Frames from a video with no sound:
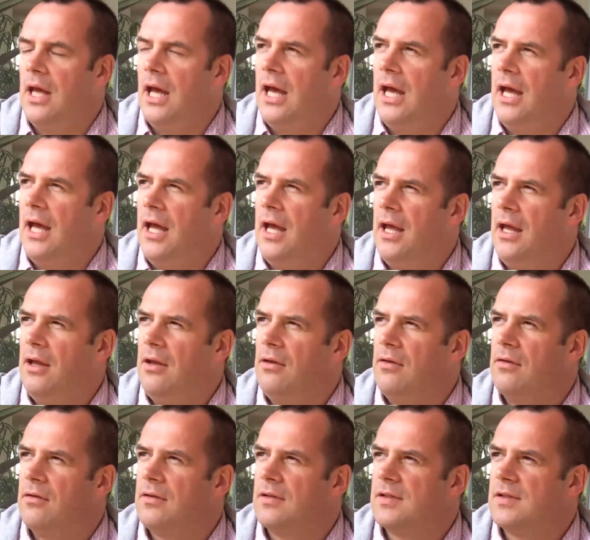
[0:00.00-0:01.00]

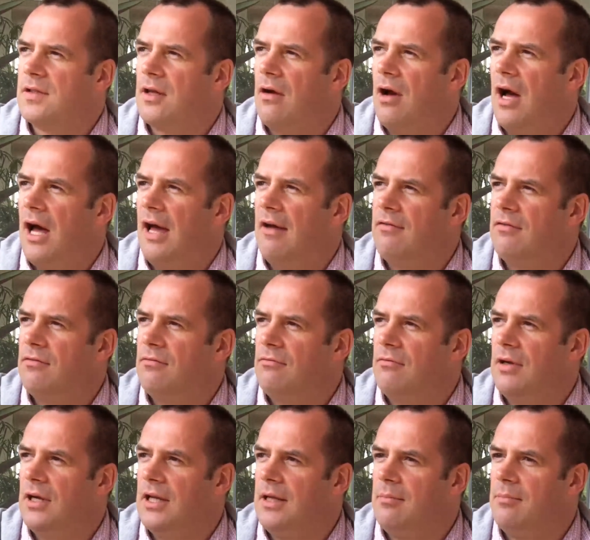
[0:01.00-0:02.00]
and so I'm not
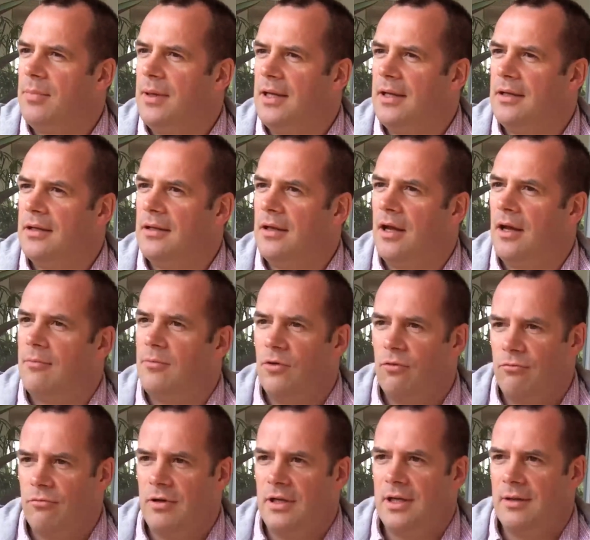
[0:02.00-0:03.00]

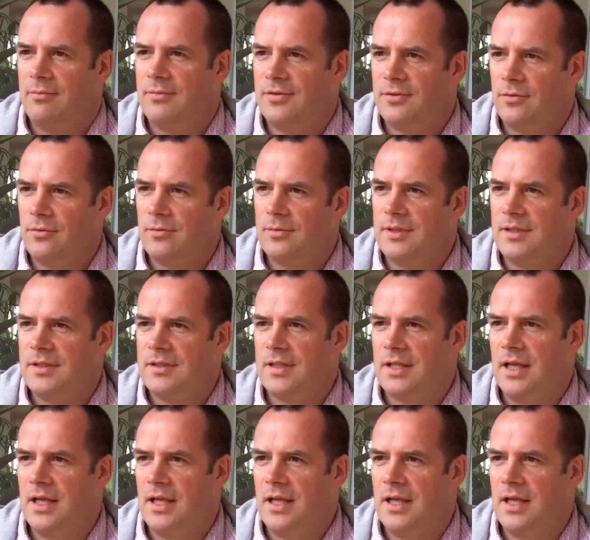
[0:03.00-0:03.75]
really absorbed into